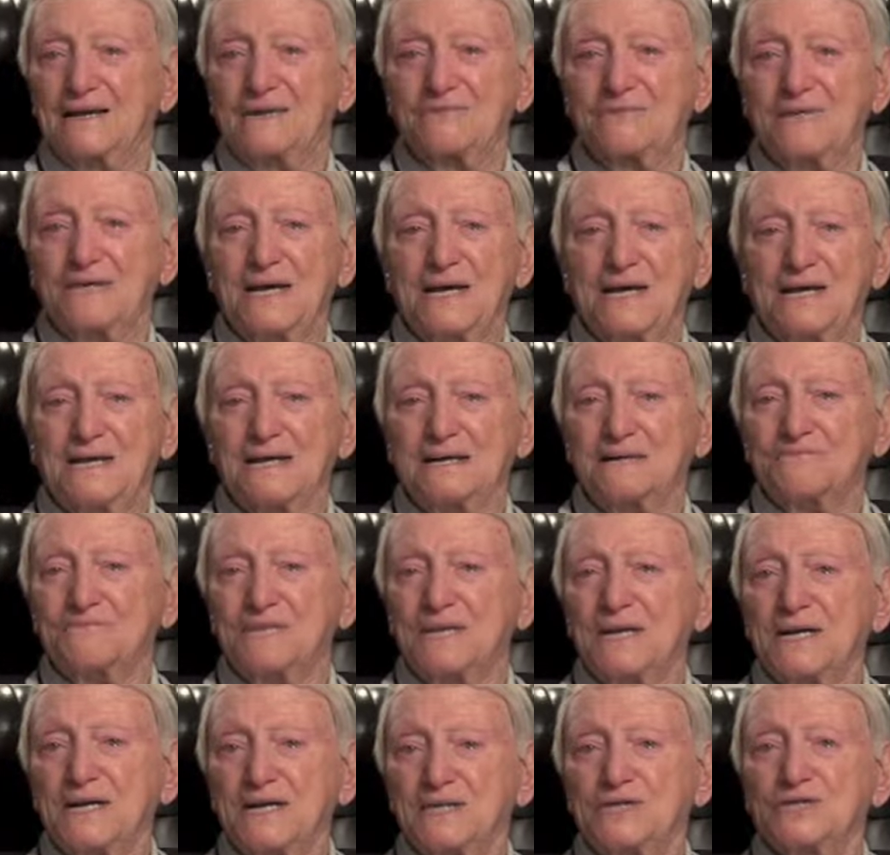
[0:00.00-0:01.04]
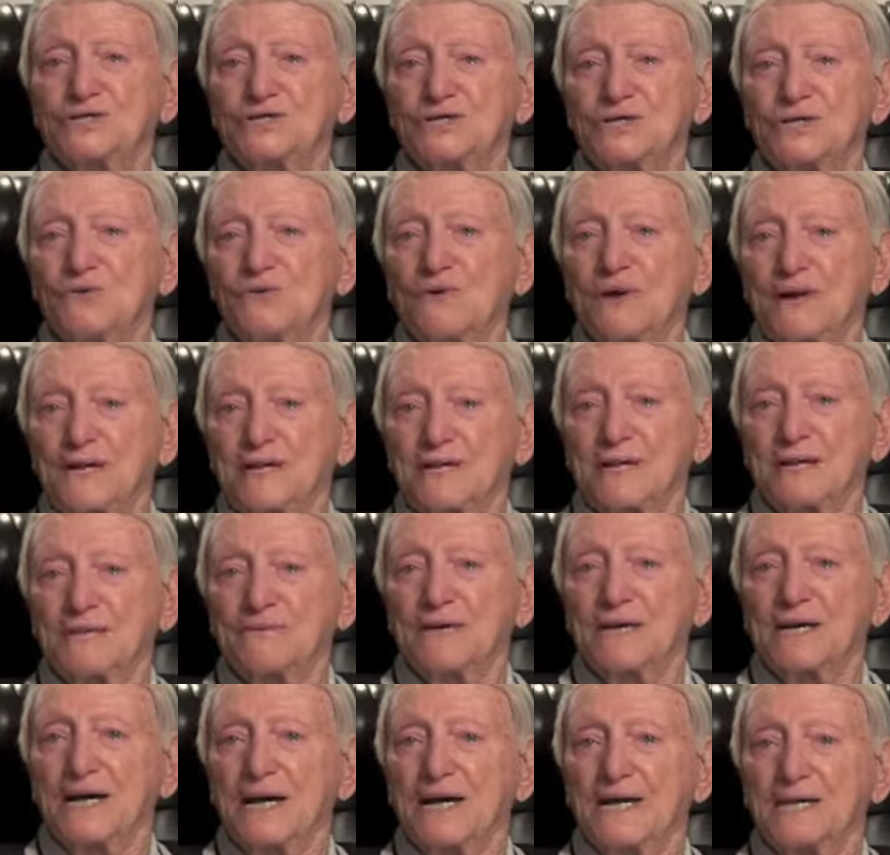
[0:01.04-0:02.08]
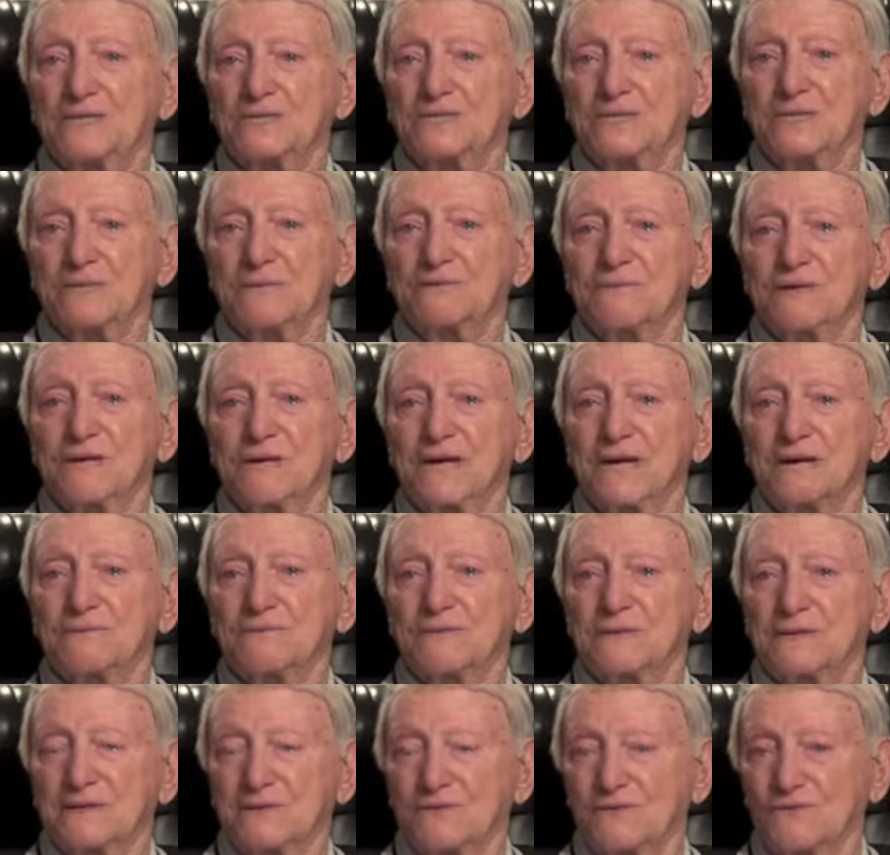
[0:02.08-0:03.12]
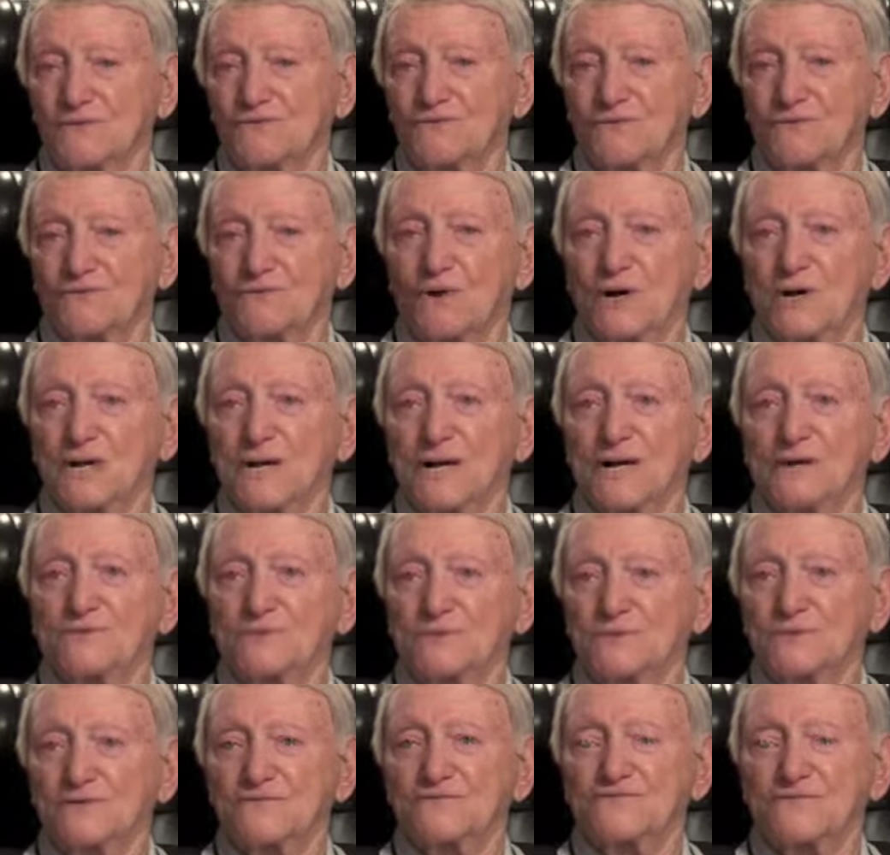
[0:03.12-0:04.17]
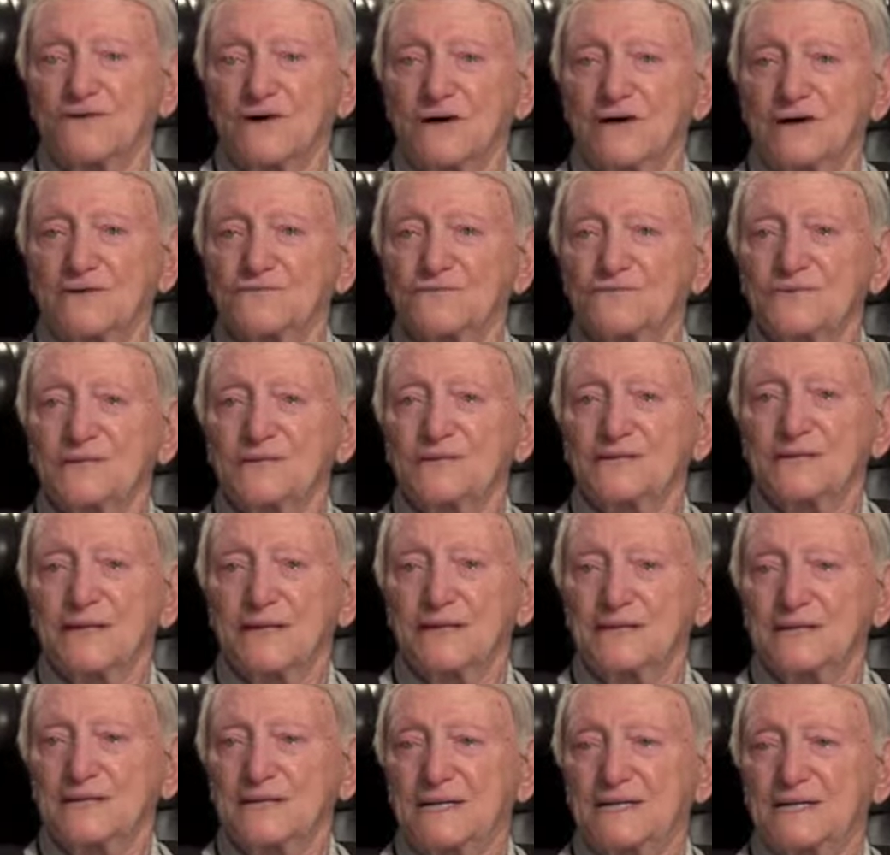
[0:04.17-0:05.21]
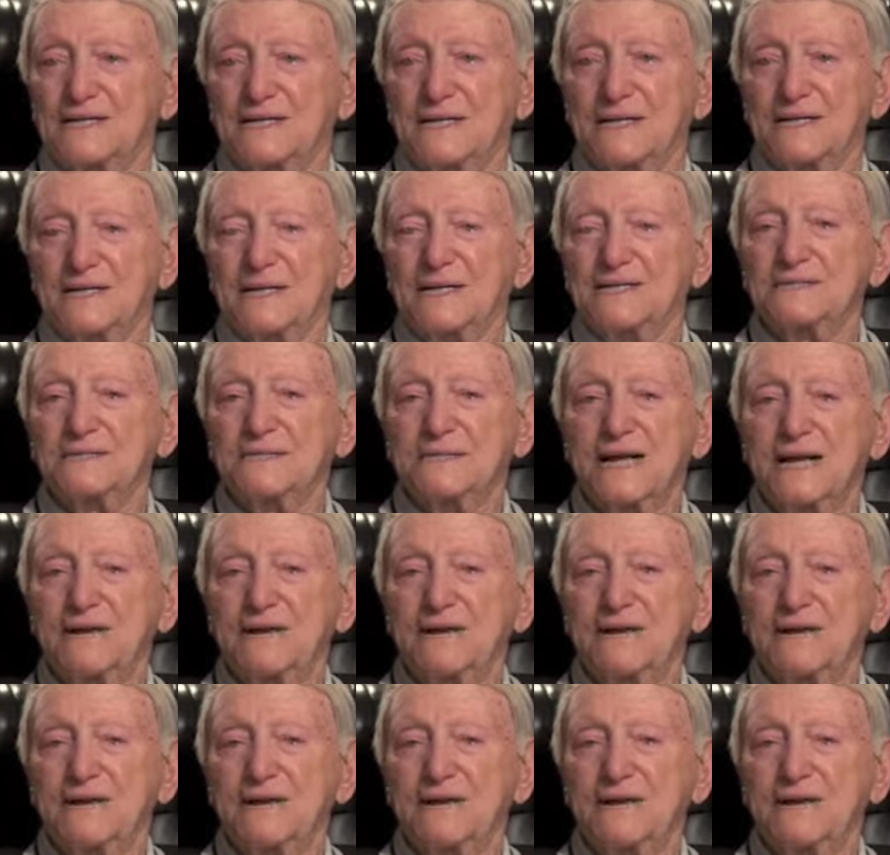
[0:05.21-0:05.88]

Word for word: yeah, being a Jew and coming out of Germany, and from what I was involved with, that that that,